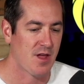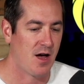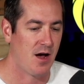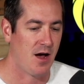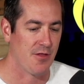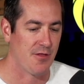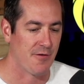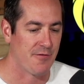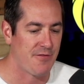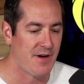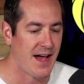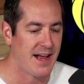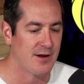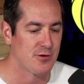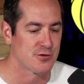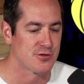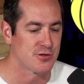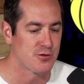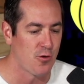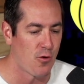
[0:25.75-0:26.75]
The
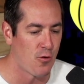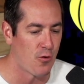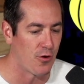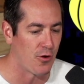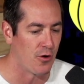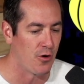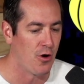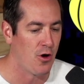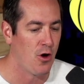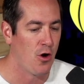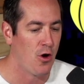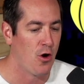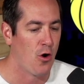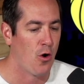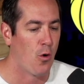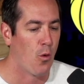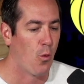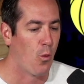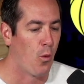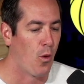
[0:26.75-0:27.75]
final score,
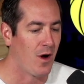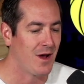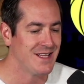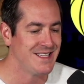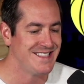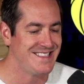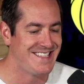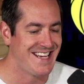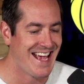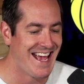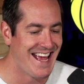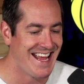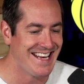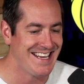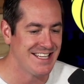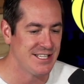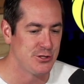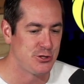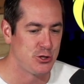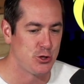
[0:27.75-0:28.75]

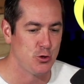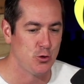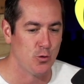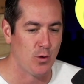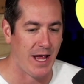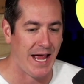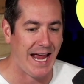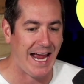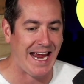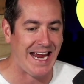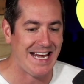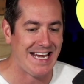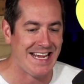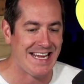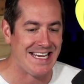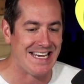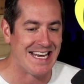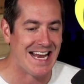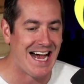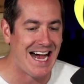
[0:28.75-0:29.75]

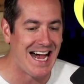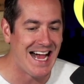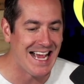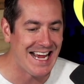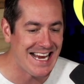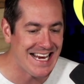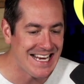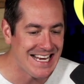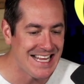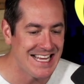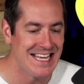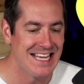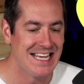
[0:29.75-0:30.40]
110-89.